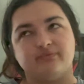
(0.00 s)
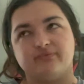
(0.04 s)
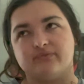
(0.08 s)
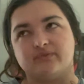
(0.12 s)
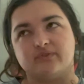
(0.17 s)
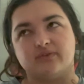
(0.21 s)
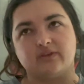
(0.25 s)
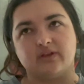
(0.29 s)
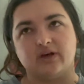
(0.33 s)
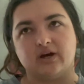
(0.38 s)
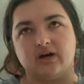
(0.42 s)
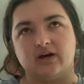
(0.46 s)

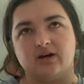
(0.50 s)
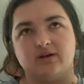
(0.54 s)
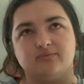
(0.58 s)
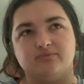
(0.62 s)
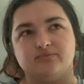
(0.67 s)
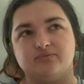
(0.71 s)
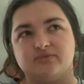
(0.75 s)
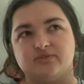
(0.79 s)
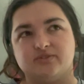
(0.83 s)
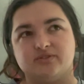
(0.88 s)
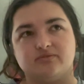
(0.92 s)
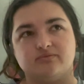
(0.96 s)
the
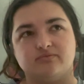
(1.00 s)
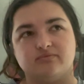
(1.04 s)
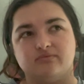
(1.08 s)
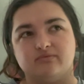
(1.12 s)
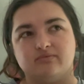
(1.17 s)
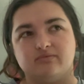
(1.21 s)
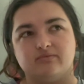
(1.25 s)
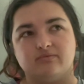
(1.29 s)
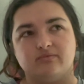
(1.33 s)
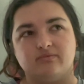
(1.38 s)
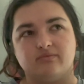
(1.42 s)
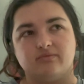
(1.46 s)

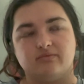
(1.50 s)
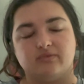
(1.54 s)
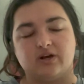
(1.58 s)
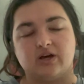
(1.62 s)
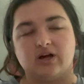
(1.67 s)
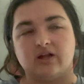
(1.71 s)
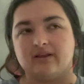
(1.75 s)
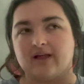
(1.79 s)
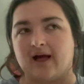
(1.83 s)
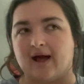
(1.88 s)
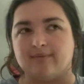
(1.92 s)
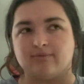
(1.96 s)

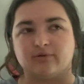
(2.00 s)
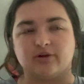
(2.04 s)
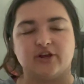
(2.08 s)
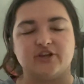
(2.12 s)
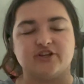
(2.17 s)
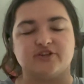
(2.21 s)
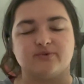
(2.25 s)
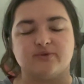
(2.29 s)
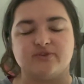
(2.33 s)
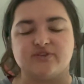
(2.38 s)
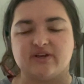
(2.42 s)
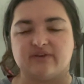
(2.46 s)

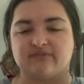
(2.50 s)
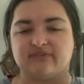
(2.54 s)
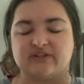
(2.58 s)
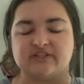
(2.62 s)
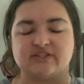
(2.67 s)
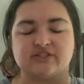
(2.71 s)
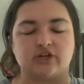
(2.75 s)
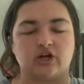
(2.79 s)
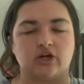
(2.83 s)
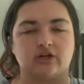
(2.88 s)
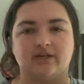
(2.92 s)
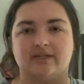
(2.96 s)
collaboration with Jeffree
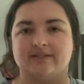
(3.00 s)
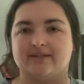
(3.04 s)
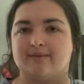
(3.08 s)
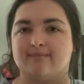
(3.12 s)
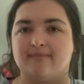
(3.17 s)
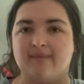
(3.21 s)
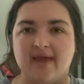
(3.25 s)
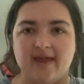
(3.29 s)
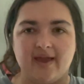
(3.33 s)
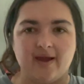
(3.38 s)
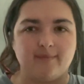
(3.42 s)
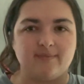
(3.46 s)
Star, like the
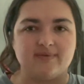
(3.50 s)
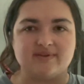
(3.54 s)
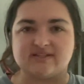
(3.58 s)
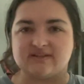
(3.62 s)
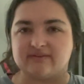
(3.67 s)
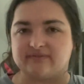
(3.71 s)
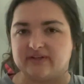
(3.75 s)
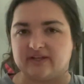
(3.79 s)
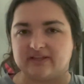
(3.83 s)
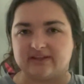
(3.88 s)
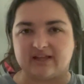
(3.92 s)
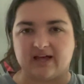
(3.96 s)
makeup and stuff
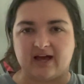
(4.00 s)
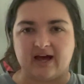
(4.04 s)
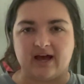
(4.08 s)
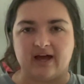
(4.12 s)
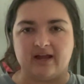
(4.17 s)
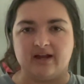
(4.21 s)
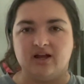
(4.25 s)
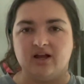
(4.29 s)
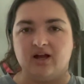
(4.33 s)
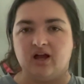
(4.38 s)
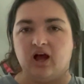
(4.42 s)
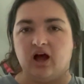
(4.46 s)
like
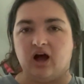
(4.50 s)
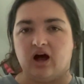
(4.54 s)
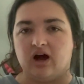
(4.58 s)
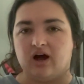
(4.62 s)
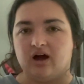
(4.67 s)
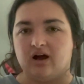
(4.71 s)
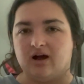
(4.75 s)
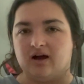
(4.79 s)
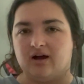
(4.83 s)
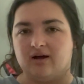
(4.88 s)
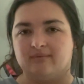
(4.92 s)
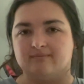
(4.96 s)
that.
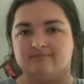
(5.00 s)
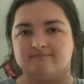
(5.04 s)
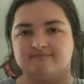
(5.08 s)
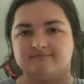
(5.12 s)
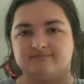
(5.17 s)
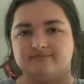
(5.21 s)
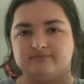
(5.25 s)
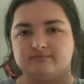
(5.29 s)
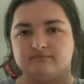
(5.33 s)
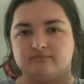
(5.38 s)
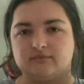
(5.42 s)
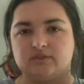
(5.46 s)

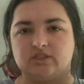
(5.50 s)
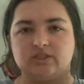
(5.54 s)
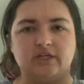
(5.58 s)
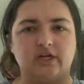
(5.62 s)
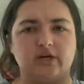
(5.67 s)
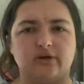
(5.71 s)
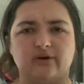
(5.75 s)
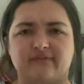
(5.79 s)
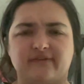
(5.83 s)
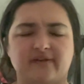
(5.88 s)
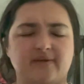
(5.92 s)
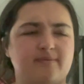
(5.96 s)

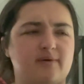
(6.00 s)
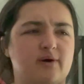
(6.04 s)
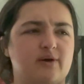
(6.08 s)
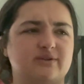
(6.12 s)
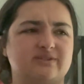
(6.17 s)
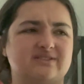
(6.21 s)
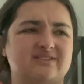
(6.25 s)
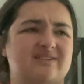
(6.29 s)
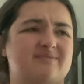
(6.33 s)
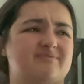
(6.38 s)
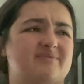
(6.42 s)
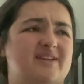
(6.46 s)
If he
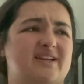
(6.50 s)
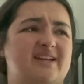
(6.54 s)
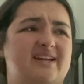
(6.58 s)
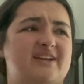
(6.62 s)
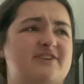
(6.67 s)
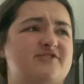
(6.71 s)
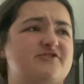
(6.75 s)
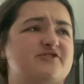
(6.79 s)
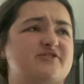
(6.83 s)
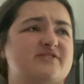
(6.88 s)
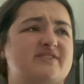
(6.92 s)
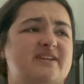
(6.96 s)
posts something
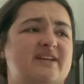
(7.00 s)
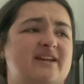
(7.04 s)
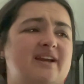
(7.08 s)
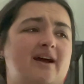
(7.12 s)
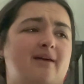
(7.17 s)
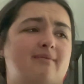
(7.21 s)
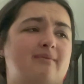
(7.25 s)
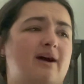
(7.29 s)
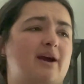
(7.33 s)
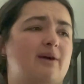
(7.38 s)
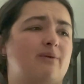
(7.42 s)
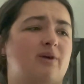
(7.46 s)
interesting, I
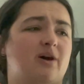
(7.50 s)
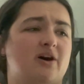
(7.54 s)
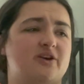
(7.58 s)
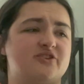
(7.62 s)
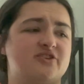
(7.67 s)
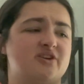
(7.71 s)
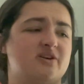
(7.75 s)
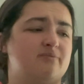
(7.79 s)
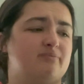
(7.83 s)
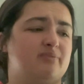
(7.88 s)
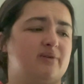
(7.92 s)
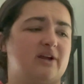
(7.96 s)
might watch
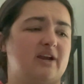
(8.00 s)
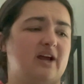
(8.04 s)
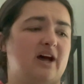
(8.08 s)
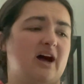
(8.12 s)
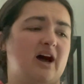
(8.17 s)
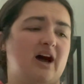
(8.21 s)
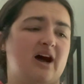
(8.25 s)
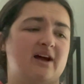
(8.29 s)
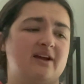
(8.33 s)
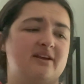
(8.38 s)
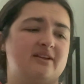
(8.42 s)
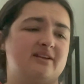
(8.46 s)
it, but
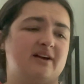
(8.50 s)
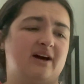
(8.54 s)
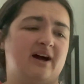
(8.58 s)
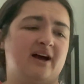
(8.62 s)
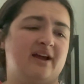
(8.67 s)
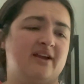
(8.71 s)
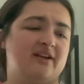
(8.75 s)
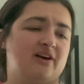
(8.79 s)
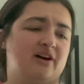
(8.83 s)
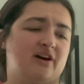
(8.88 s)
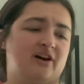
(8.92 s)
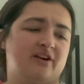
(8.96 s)

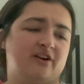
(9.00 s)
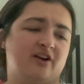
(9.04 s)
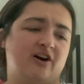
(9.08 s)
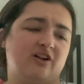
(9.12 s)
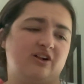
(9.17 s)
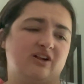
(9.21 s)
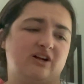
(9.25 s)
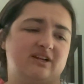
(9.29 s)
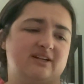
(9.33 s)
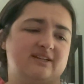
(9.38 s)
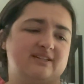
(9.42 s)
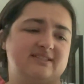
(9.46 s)
I on all
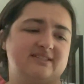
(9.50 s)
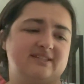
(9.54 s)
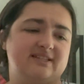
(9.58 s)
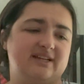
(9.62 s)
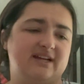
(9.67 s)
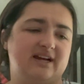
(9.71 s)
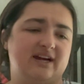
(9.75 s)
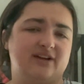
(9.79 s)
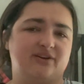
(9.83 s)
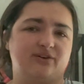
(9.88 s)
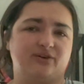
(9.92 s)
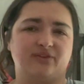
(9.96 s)
honesty,
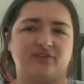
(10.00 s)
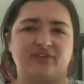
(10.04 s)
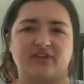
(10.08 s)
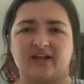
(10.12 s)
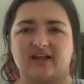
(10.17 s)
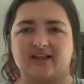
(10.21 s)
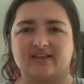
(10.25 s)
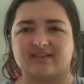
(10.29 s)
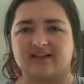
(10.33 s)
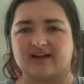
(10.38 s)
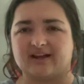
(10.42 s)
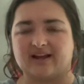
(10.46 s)
I don't
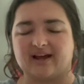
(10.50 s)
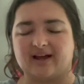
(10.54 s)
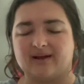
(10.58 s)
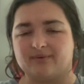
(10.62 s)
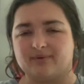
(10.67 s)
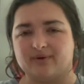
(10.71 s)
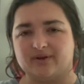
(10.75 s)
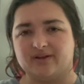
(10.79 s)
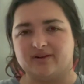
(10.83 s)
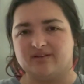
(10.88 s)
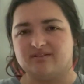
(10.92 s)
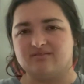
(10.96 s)
think that I
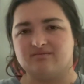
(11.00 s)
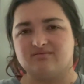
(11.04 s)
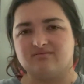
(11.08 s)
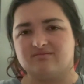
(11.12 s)
would.